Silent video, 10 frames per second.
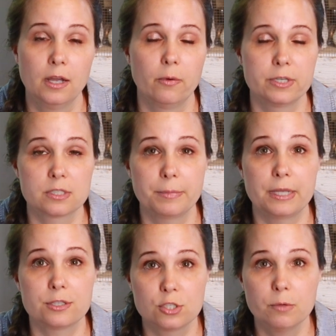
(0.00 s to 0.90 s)
which is gonna be
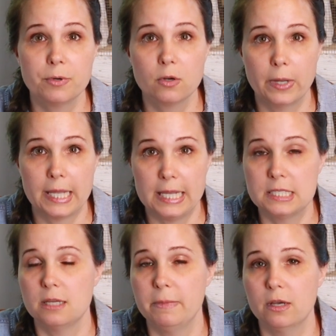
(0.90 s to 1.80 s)
a super quick,
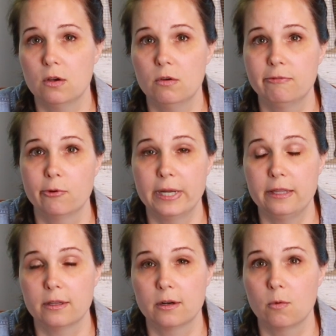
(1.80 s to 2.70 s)
easy meal for
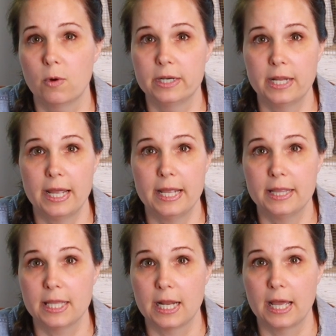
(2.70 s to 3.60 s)
either one day
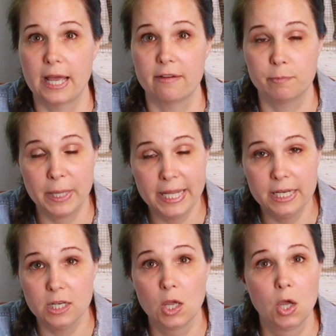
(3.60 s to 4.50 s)
that I have
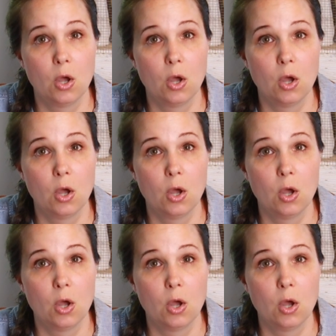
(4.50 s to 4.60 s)
planned,